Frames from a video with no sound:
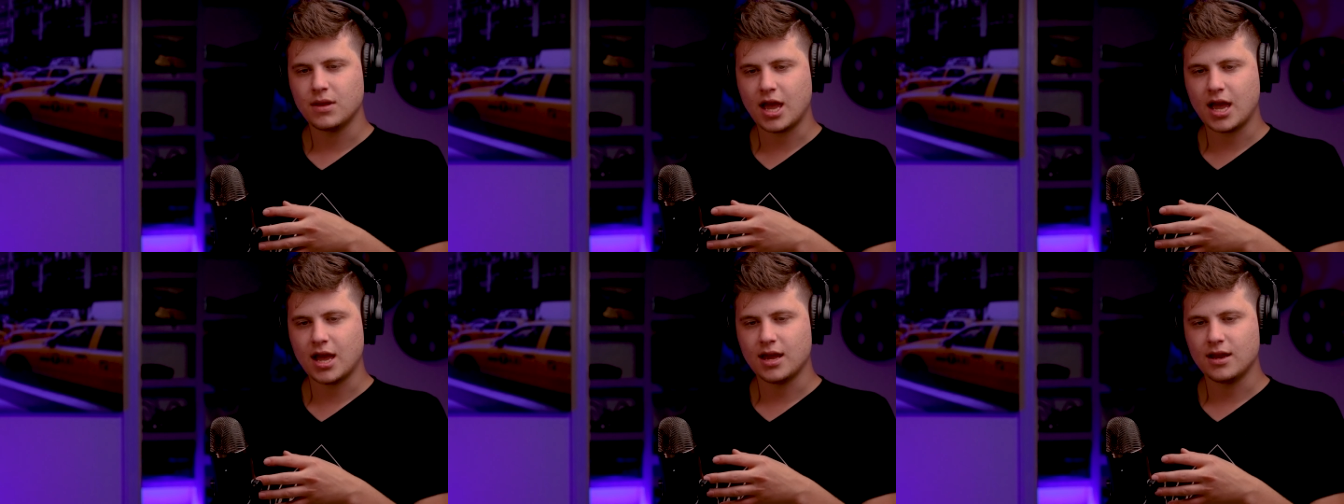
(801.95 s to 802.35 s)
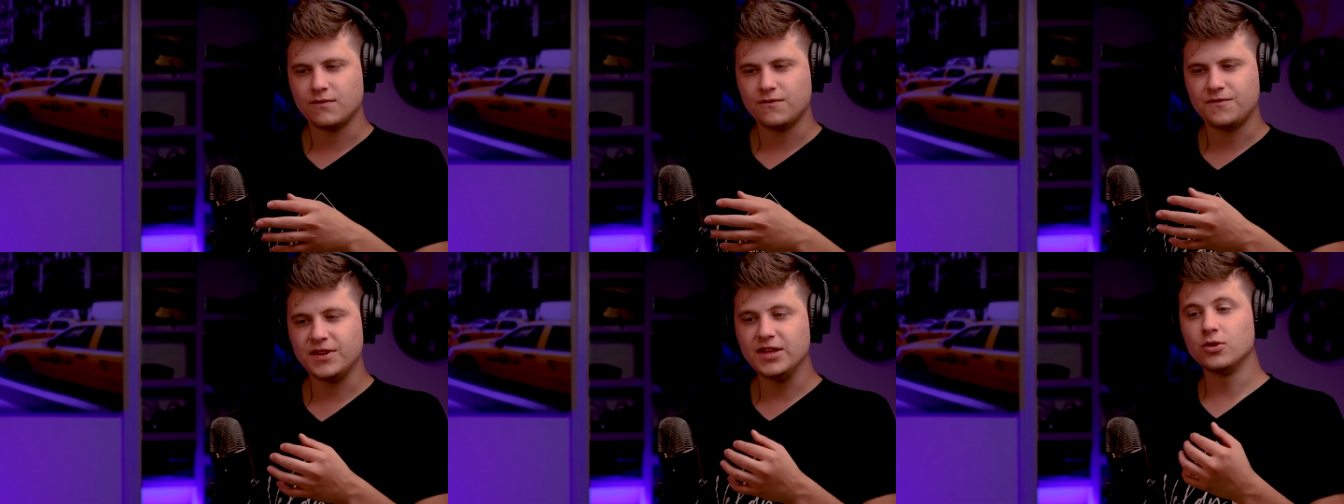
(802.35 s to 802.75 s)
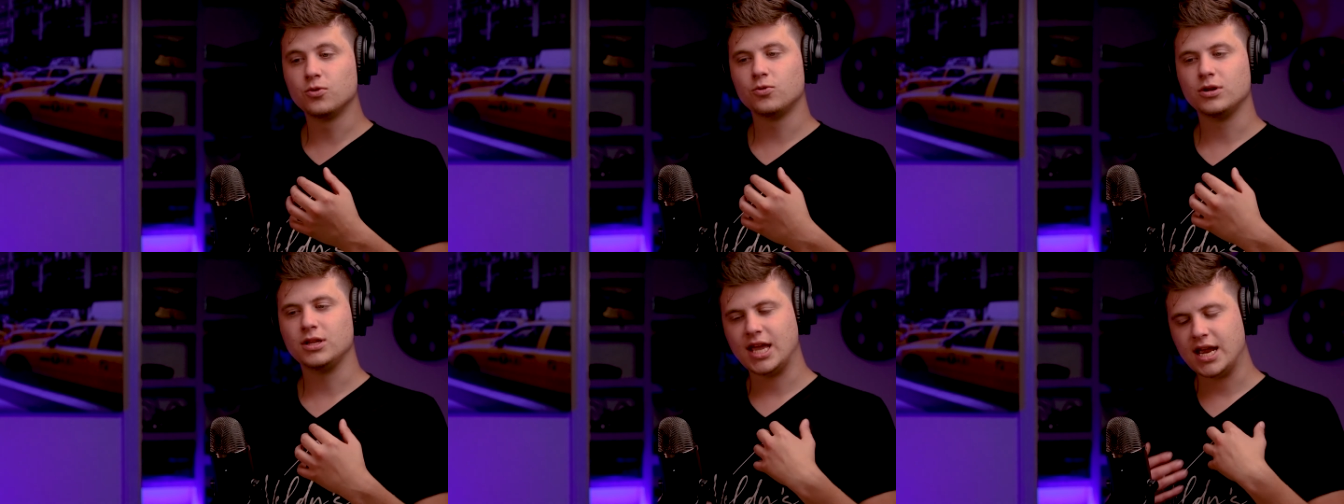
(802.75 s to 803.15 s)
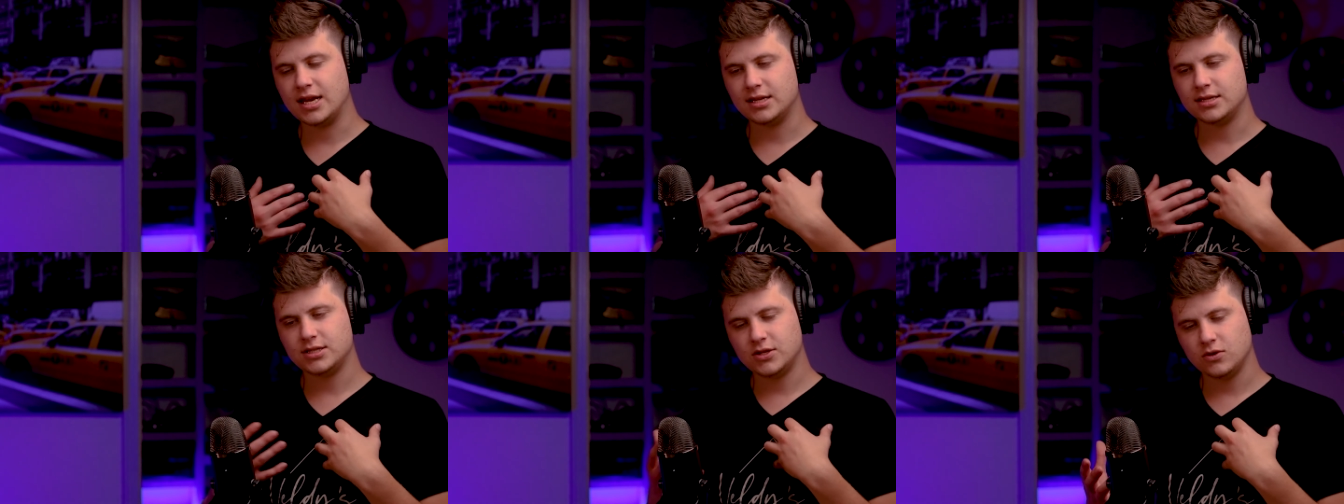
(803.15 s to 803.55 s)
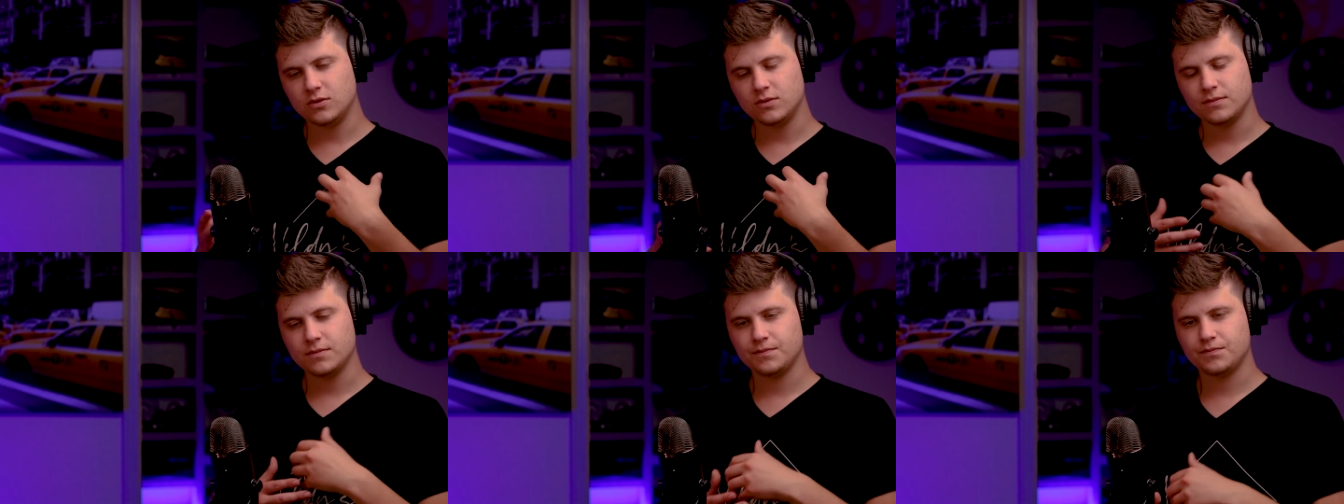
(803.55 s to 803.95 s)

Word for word: and feel related to.